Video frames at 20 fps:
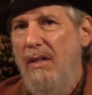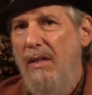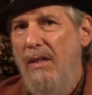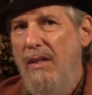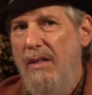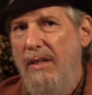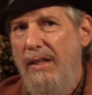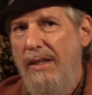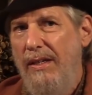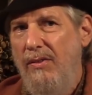
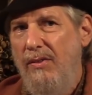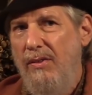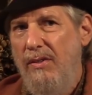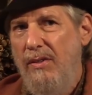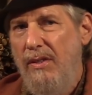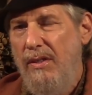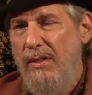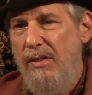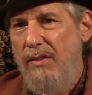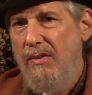and
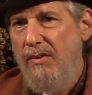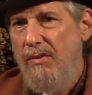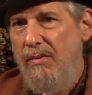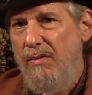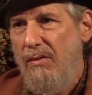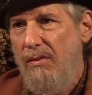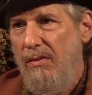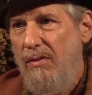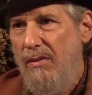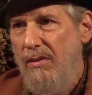ended
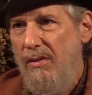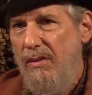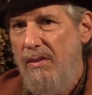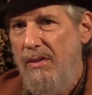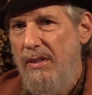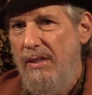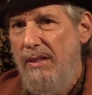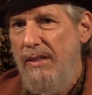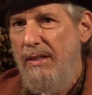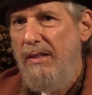
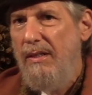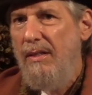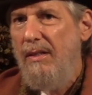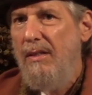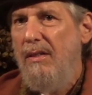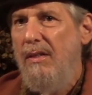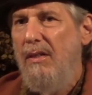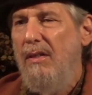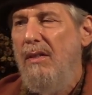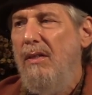the
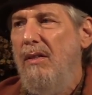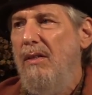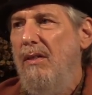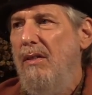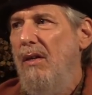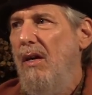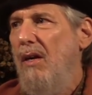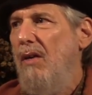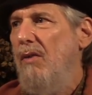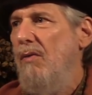
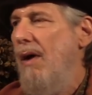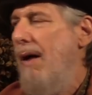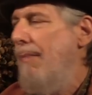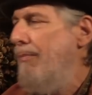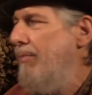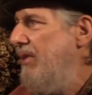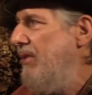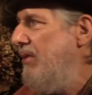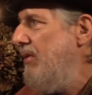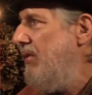
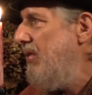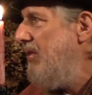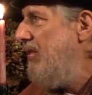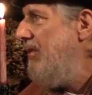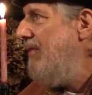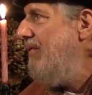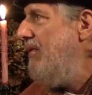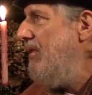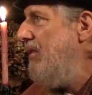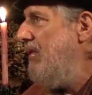Harappan
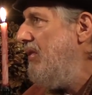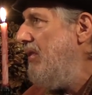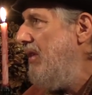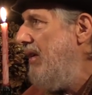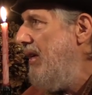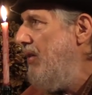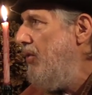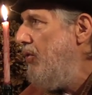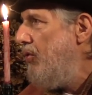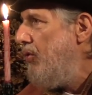
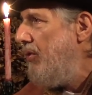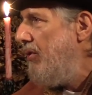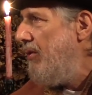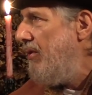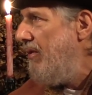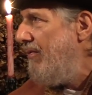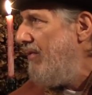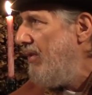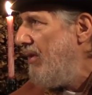civilization of